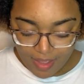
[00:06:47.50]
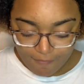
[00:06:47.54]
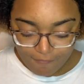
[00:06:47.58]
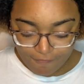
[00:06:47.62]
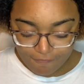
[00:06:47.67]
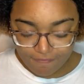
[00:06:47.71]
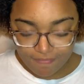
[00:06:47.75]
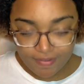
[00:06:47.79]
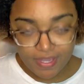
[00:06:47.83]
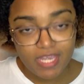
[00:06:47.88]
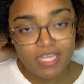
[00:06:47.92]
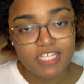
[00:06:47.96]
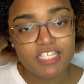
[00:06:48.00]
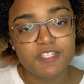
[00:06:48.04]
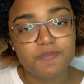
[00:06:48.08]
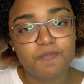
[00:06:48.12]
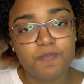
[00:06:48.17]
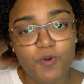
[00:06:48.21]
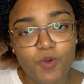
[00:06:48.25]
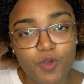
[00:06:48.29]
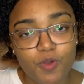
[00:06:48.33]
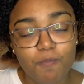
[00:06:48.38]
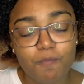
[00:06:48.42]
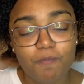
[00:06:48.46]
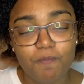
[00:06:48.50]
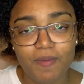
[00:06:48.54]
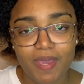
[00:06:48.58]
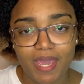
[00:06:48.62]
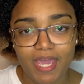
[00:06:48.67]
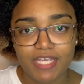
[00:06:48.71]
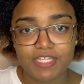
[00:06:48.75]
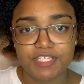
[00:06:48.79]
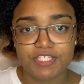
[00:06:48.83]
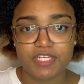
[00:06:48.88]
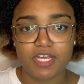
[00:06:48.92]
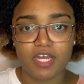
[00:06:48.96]
Facebook
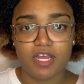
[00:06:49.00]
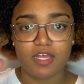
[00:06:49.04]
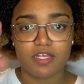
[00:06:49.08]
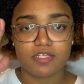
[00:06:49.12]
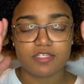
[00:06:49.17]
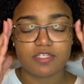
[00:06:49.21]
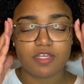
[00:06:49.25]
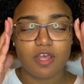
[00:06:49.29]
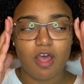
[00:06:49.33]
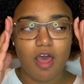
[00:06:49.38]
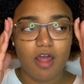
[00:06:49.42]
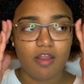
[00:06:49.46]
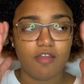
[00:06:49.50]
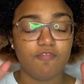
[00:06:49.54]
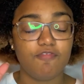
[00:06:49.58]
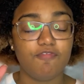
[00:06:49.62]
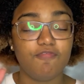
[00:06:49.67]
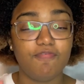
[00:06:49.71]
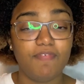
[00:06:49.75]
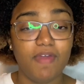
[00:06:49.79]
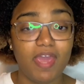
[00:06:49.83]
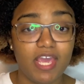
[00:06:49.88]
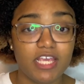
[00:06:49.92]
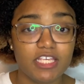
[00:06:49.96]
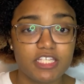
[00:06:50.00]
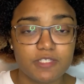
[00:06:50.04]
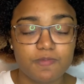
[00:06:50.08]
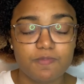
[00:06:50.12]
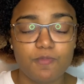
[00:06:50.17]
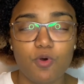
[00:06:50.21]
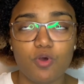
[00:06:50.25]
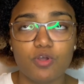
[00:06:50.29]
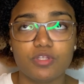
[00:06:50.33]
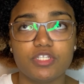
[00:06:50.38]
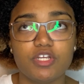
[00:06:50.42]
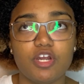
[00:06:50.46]
pages. On
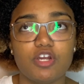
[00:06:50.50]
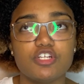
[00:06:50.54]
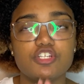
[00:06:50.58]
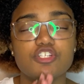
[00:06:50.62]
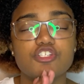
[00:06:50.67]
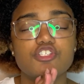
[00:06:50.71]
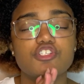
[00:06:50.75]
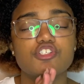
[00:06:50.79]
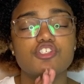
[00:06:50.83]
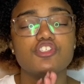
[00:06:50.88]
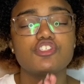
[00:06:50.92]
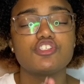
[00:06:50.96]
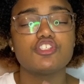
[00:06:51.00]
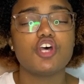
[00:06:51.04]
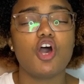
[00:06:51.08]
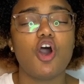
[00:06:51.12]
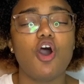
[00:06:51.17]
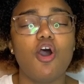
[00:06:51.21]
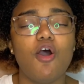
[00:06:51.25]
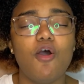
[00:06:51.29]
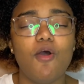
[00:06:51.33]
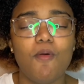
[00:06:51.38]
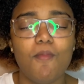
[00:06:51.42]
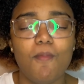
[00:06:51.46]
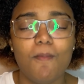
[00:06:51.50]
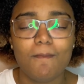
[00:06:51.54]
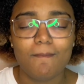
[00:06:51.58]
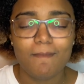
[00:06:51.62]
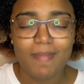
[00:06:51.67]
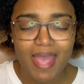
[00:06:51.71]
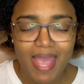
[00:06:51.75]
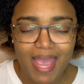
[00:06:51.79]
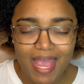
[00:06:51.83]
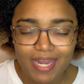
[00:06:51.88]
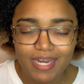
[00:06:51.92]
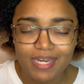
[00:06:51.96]
Facebook, there's so
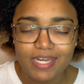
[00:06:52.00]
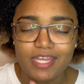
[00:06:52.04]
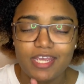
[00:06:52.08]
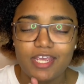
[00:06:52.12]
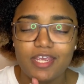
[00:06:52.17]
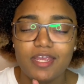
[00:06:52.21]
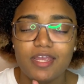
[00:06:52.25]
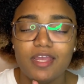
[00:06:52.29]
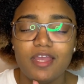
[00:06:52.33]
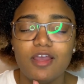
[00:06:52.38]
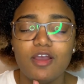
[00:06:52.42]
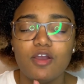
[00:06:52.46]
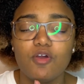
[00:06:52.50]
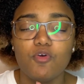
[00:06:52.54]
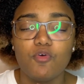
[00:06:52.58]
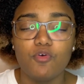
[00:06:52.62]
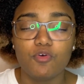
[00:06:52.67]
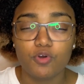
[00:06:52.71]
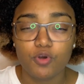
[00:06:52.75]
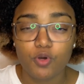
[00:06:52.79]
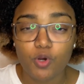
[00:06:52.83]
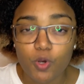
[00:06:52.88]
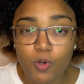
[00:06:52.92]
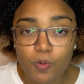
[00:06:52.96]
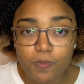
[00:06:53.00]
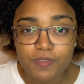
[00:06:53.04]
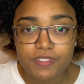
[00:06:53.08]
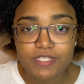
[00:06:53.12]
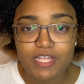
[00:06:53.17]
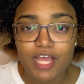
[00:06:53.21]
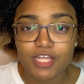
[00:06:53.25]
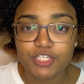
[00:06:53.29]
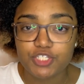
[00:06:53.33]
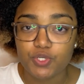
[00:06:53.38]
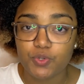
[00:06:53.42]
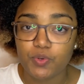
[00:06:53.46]
many groups
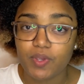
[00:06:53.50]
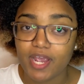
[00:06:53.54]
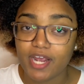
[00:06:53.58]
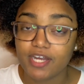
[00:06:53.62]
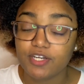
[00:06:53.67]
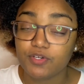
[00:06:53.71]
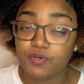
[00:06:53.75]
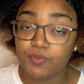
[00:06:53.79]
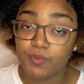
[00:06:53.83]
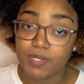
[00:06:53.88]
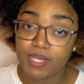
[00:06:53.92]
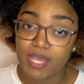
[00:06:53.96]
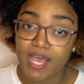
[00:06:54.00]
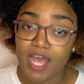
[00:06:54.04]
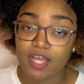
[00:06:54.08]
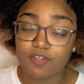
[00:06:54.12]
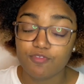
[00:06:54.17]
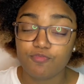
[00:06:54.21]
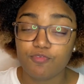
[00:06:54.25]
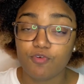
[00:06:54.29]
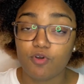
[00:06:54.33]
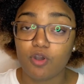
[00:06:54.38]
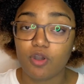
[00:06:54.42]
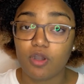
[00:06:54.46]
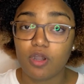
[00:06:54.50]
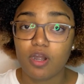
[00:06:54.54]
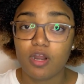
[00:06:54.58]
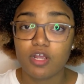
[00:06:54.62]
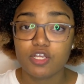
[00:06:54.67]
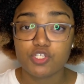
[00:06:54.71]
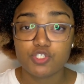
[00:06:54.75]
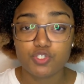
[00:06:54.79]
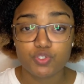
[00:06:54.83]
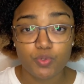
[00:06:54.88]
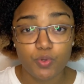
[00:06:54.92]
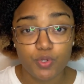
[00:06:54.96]
that you can react for
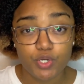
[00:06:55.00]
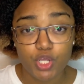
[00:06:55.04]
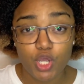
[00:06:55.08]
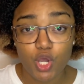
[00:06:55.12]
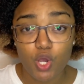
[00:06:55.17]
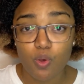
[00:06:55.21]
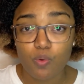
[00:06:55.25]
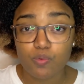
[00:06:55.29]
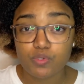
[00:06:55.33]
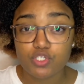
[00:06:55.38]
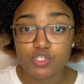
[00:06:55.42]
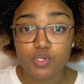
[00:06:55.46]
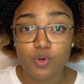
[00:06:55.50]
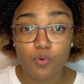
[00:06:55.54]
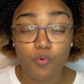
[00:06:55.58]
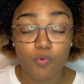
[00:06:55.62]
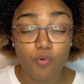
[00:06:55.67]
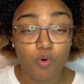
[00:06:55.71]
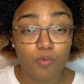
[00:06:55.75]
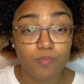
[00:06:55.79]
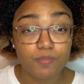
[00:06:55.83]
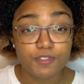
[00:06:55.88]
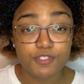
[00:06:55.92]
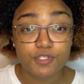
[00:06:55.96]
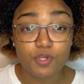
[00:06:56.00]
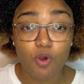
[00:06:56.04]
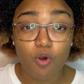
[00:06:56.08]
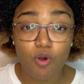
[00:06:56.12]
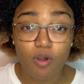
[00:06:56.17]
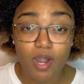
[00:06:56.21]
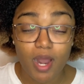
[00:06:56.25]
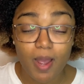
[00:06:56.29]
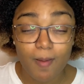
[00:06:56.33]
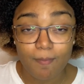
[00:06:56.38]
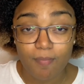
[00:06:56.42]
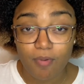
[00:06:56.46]
studios, rooms,
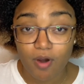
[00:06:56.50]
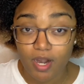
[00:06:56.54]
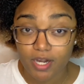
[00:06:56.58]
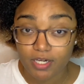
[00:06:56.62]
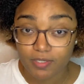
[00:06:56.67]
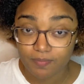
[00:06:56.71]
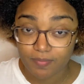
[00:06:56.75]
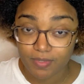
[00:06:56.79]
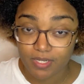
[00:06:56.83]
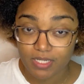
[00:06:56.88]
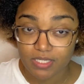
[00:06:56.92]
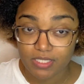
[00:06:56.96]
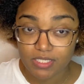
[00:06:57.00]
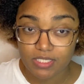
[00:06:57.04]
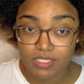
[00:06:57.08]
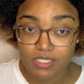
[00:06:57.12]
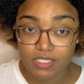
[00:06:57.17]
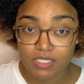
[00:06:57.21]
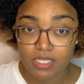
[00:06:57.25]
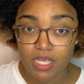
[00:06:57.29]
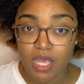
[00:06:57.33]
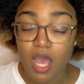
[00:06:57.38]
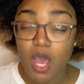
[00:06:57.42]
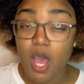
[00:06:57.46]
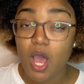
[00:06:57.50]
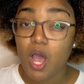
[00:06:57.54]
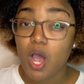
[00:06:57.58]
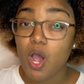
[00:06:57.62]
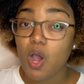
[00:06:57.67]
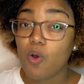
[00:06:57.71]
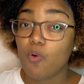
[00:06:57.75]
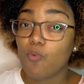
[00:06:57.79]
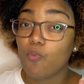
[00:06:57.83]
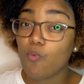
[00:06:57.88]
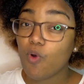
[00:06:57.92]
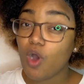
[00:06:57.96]
or apartments.
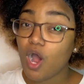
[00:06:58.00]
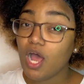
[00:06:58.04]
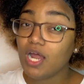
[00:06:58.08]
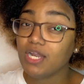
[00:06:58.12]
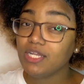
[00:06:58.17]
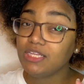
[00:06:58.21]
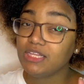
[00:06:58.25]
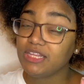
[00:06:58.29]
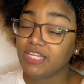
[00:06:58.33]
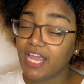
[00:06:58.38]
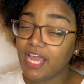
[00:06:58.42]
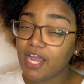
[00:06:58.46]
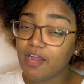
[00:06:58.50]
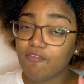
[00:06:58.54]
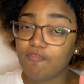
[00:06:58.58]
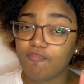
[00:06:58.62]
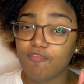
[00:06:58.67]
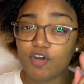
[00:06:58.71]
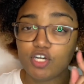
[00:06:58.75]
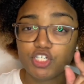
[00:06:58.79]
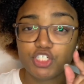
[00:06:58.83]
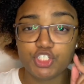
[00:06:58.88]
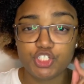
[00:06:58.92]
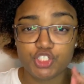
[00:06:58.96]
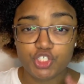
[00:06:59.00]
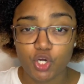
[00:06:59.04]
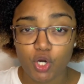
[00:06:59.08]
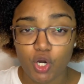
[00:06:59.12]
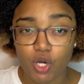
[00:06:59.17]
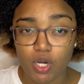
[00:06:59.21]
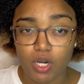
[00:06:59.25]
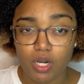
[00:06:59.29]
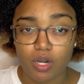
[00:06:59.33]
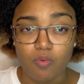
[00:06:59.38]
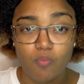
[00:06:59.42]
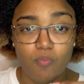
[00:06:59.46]
One thing for
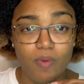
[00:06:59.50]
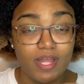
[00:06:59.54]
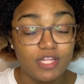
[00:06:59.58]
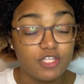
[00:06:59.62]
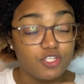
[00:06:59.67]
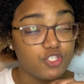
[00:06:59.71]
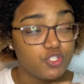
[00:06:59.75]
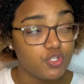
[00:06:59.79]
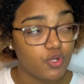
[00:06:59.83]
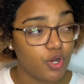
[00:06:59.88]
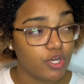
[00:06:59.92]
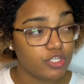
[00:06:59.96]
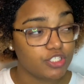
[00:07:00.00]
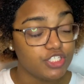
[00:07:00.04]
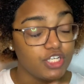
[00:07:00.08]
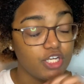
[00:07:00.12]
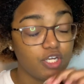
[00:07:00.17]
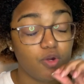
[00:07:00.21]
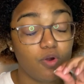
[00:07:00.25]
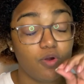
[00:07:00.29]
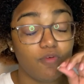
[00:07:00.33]
sure when searching